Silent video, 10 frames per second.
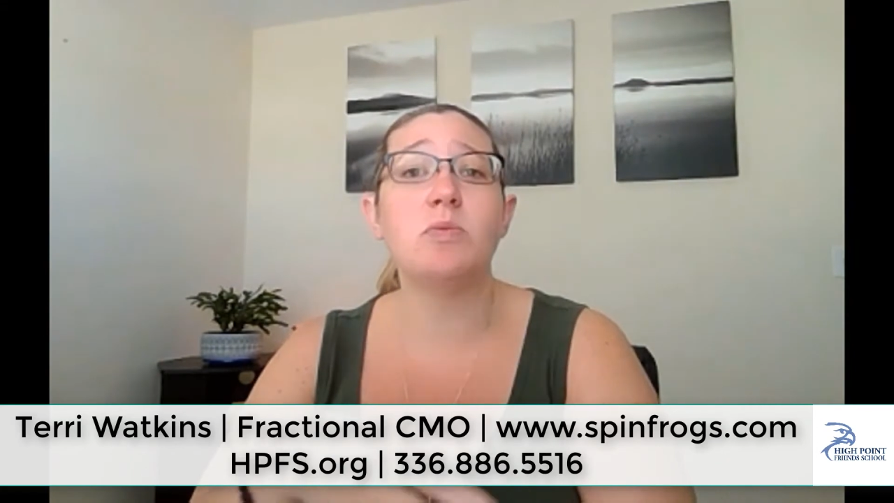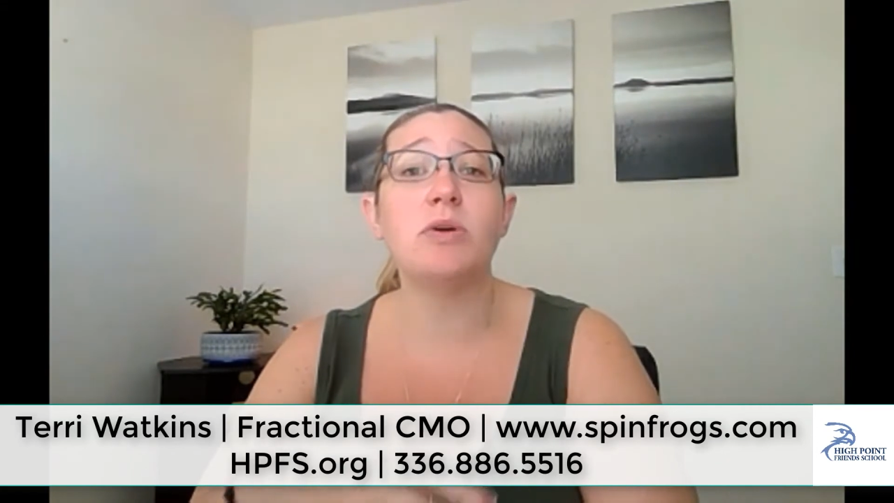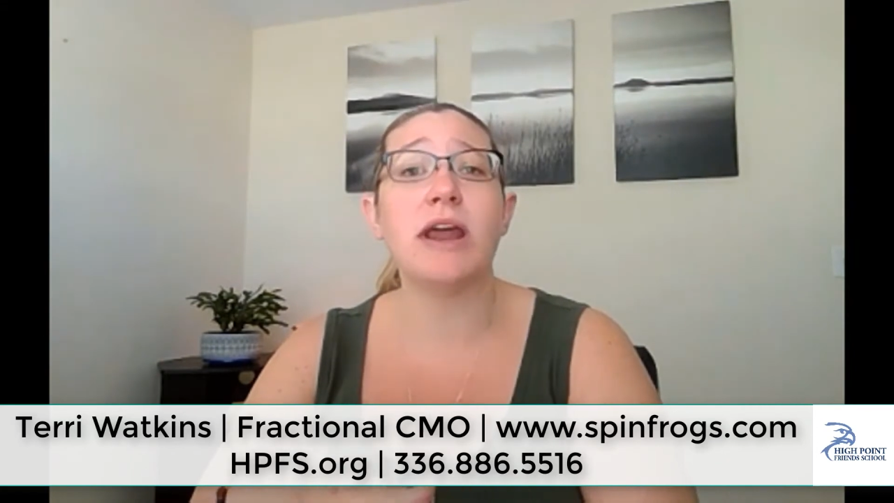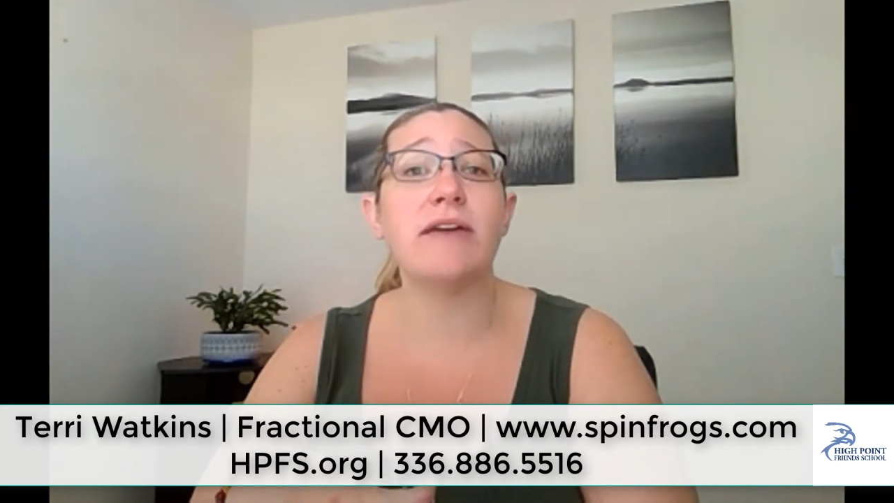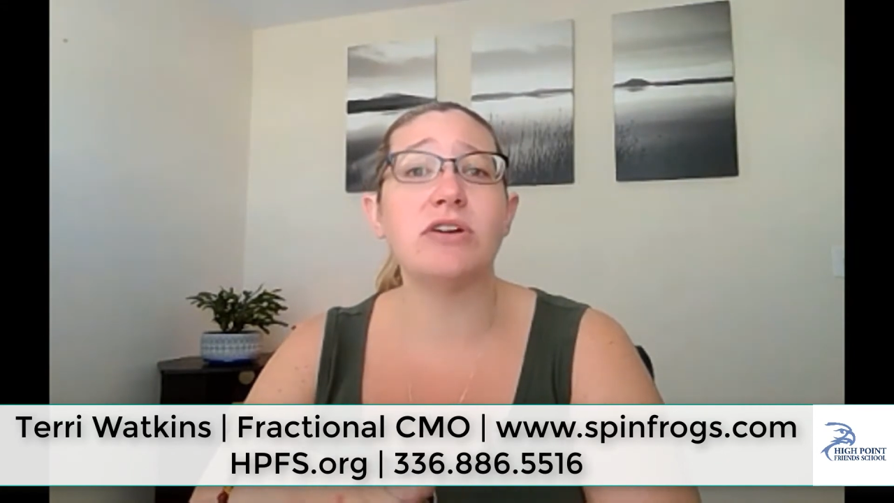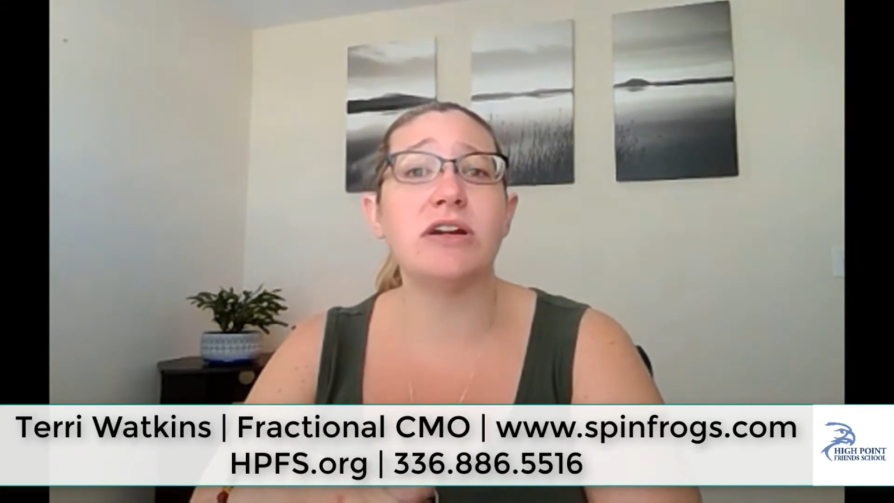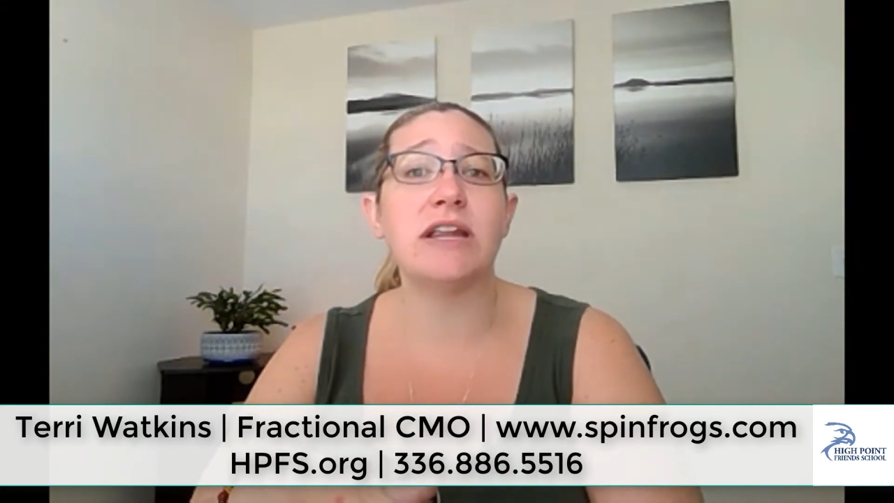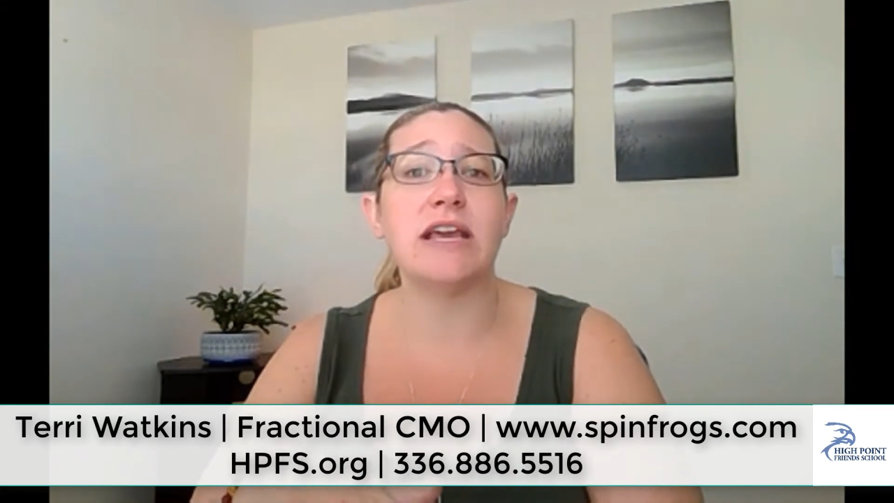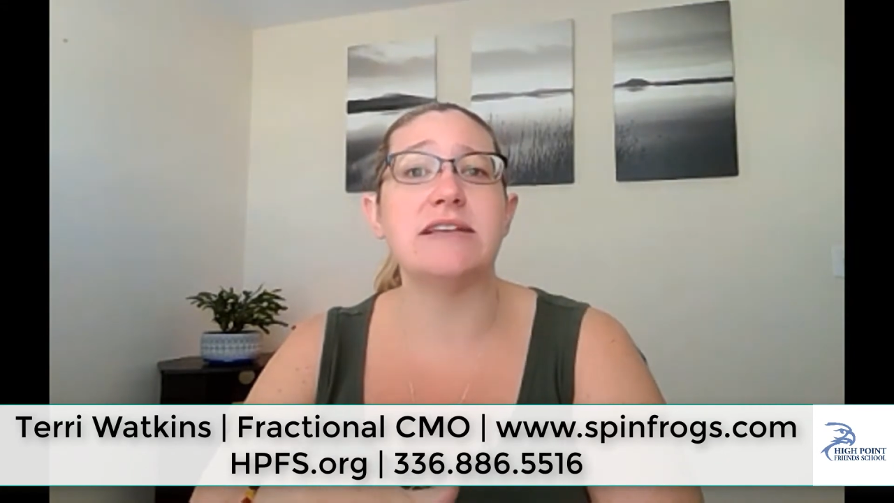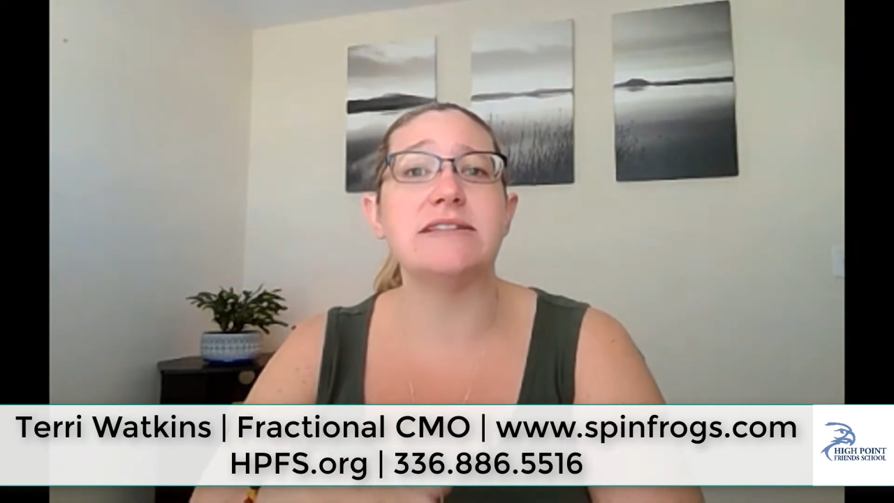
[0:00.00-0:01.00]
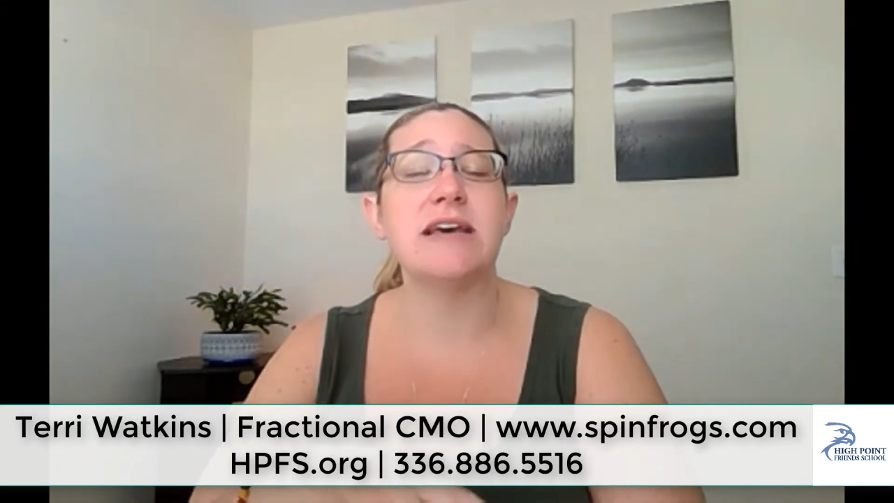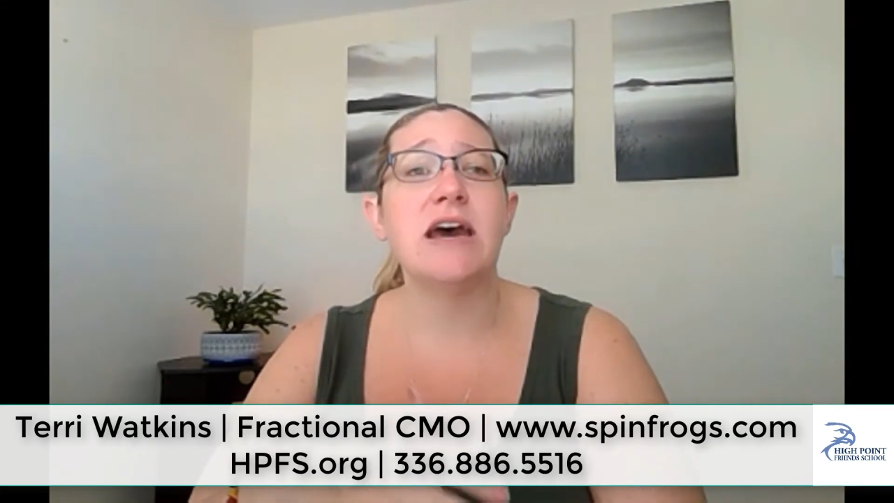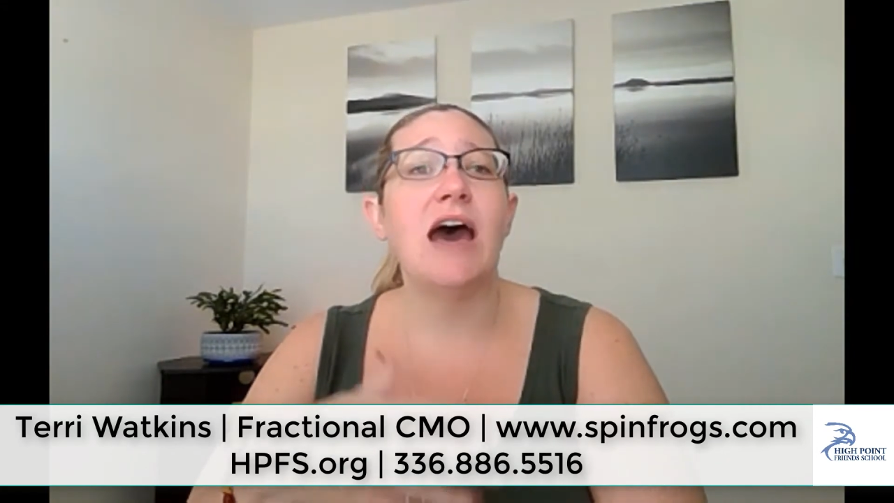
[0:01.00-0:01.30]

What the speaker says: whatever it is.